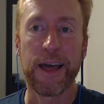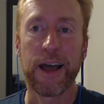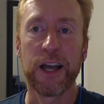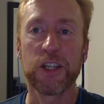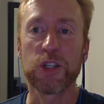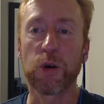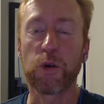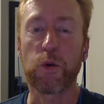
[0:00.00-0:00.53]

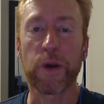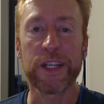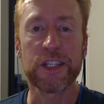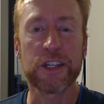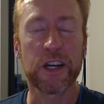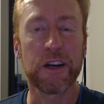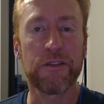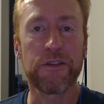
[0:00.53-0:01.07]
So great
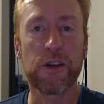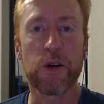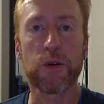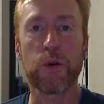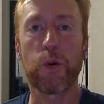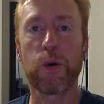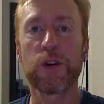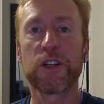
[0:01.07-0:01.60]
stuff. Go to
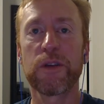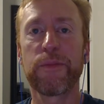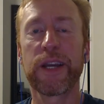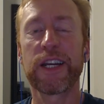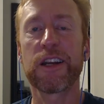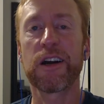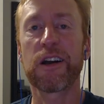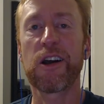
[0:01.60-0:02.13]

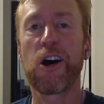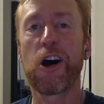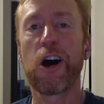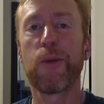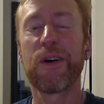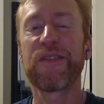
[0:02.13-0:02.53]
originmain.com.